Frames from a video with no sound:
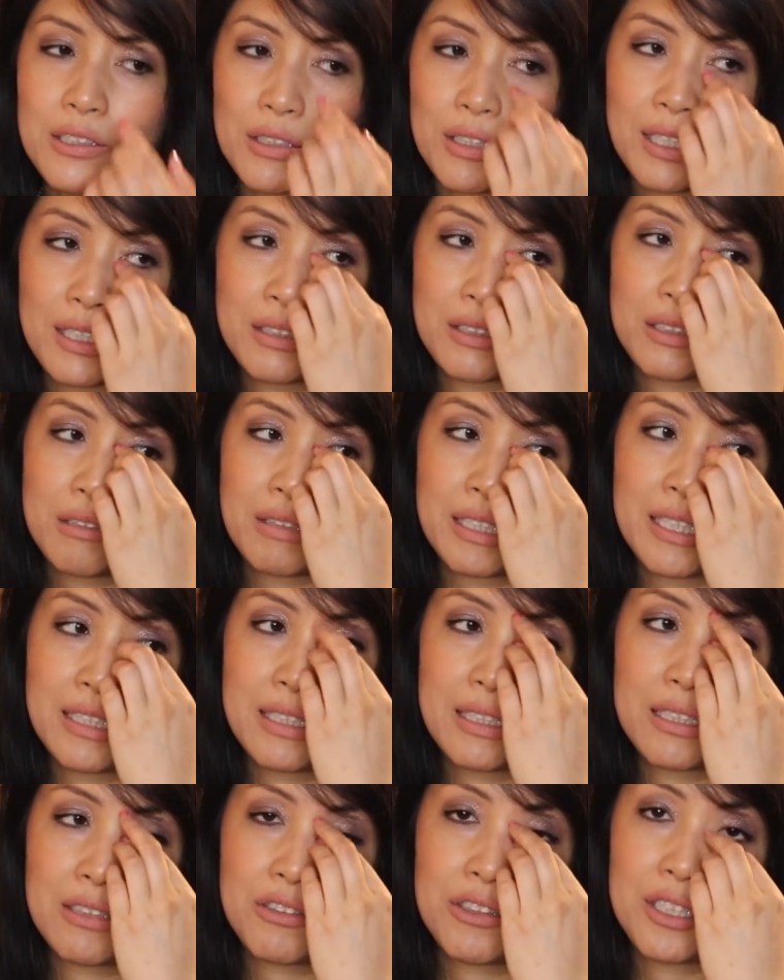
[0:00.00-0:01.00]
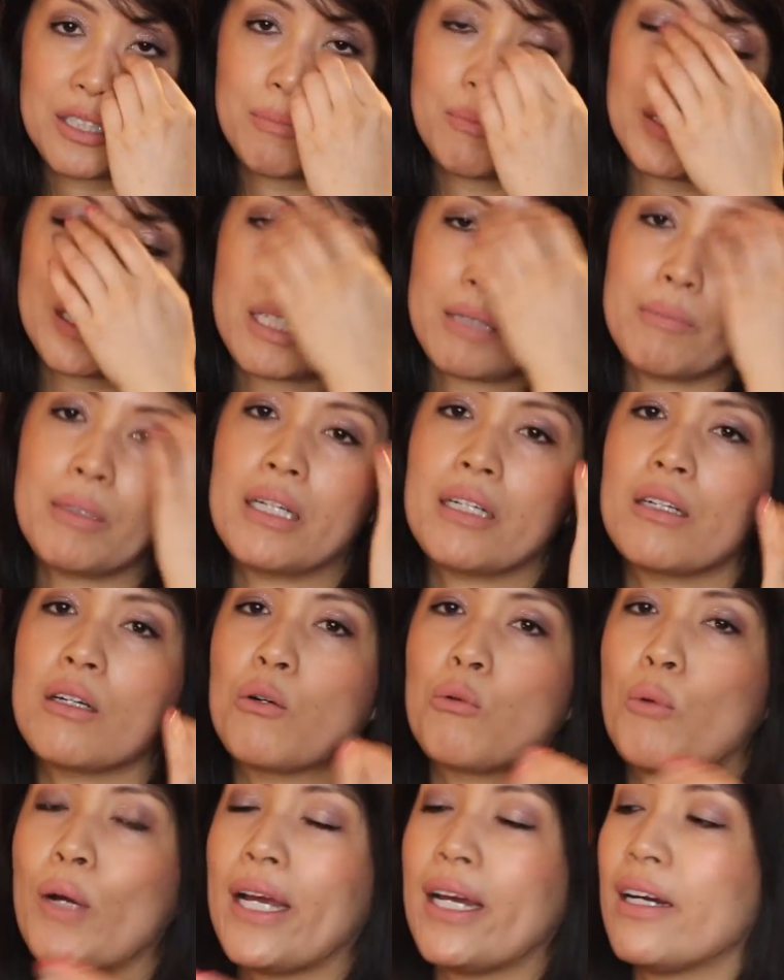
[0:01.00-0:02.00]
or $120 for something I might
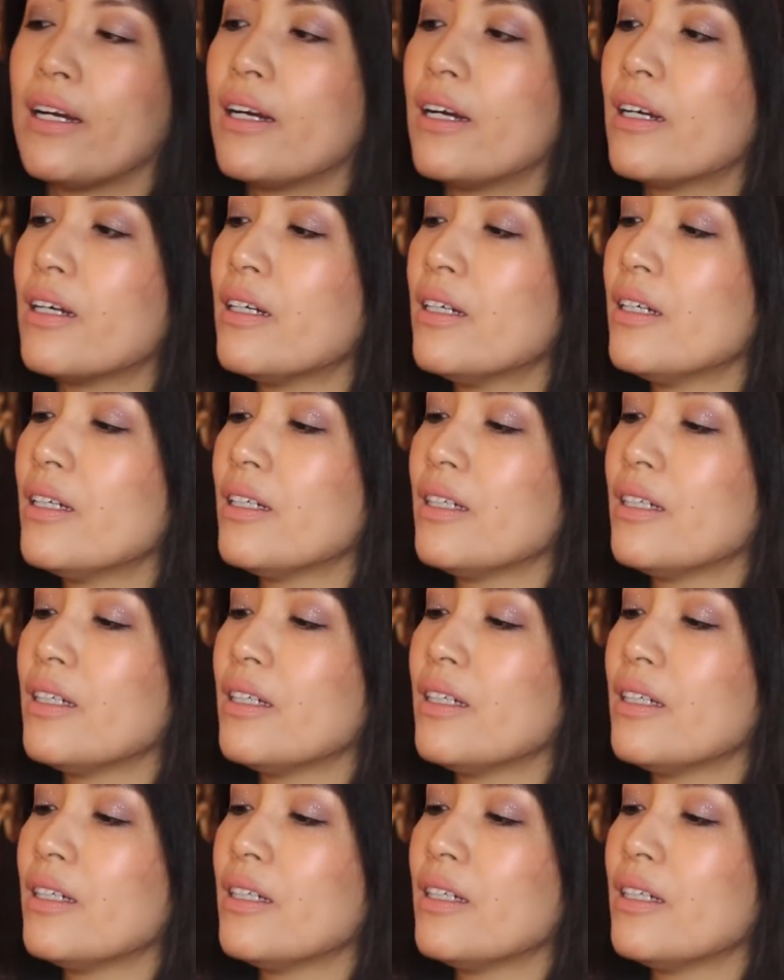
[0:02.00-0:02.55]
not wear